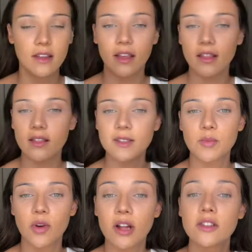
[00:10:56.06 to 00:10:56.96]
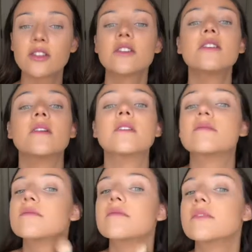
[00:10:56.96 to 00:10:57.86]
getting this bronzer and
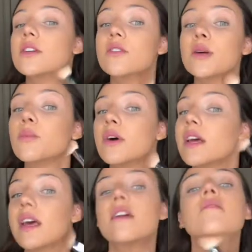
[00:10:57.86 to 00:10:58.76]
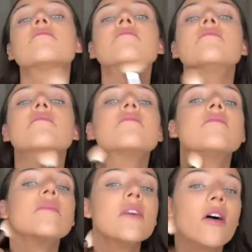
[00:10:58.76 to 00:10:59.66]
literally putting it
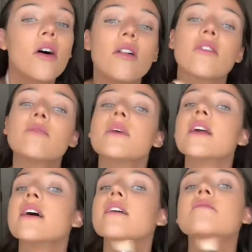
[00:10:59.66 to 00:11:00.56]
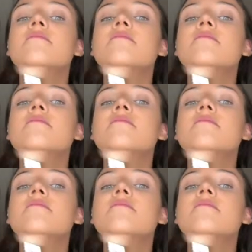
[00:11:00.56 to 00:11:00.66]
all over my neck.